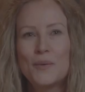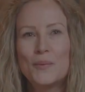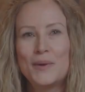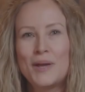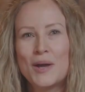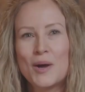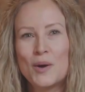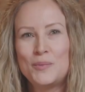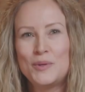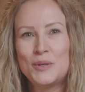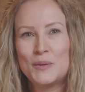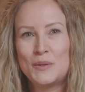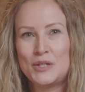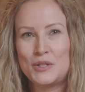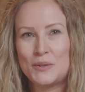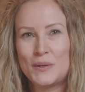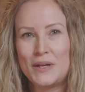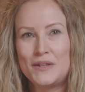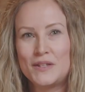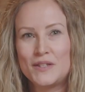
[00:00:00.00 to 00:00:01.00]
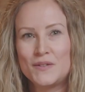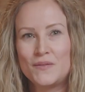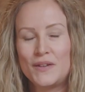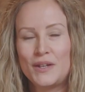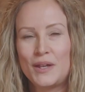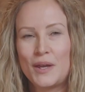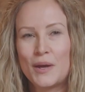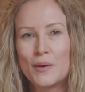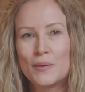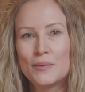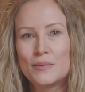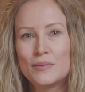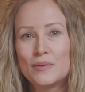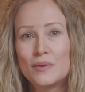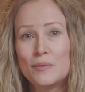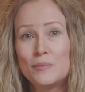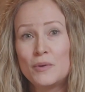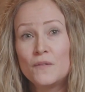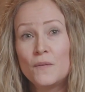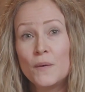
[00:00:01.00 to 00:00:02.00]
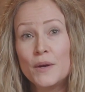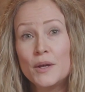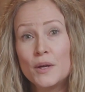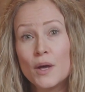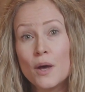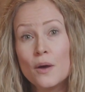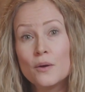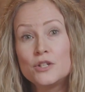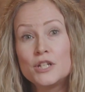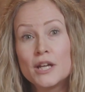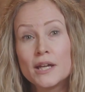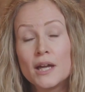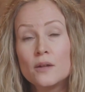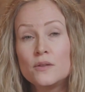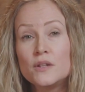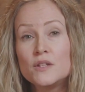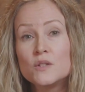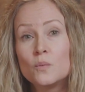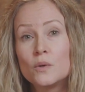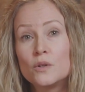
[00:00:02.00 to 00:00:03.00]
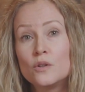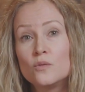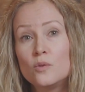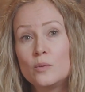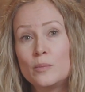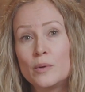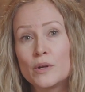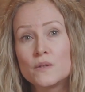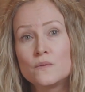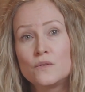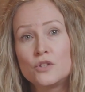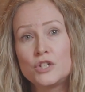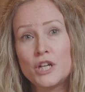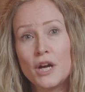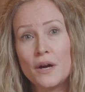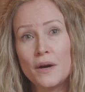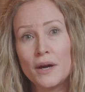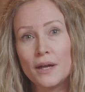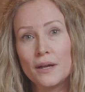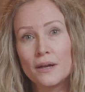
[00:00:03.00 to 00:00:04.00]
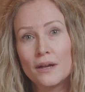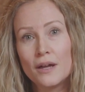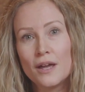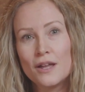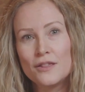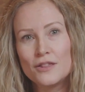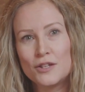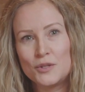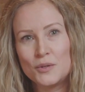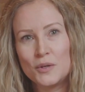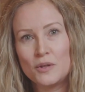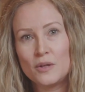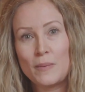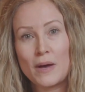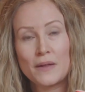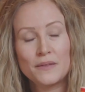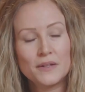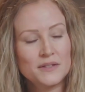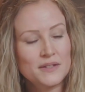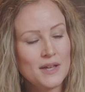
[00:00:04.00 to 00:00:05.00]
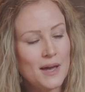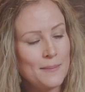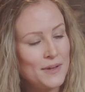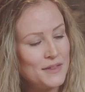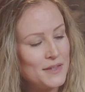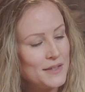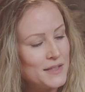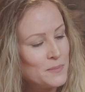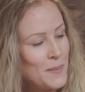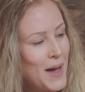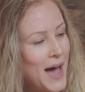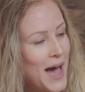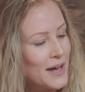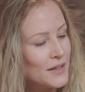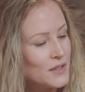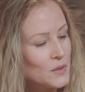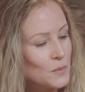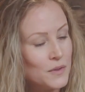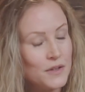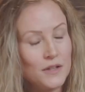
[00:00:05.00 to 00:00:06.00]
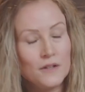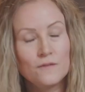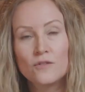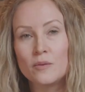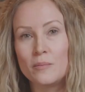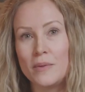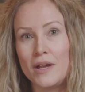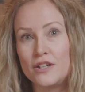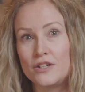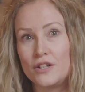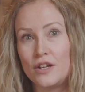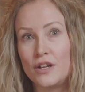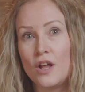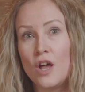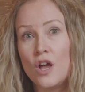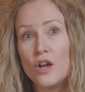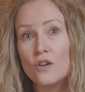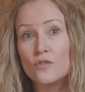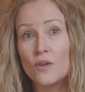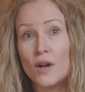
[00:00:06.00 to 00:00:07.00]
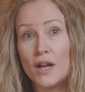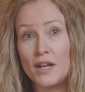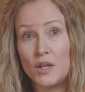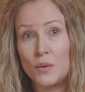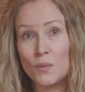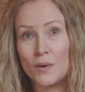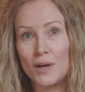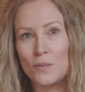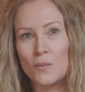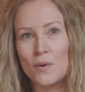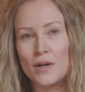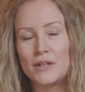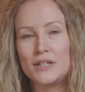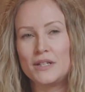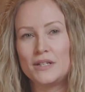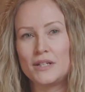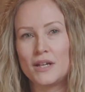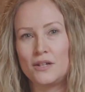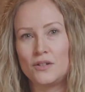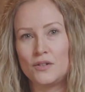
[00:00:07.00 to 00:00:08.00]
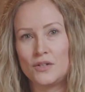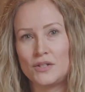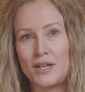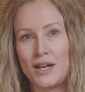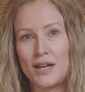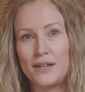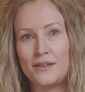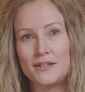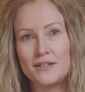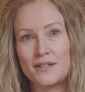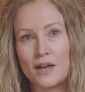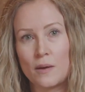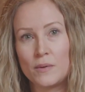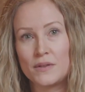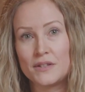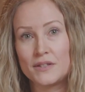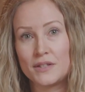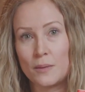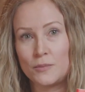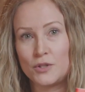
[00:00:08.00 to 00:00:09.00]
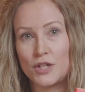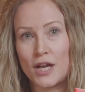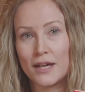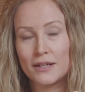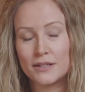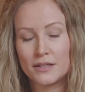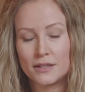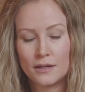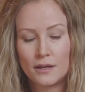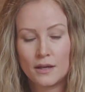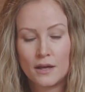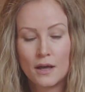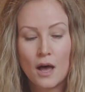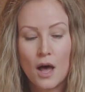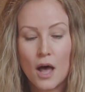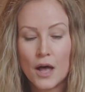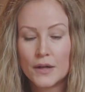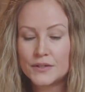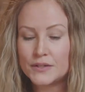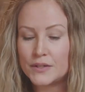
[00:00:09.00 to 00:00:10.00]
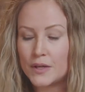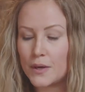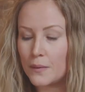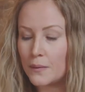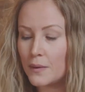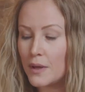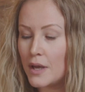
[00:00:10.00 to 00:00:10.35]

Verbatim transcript: We hope you enjoyed this video. Before you go, check out these wonderful books for sharing. The Truth About the Sabbath is packed with information for anyone wanting to understand the Sabbath subject. Also,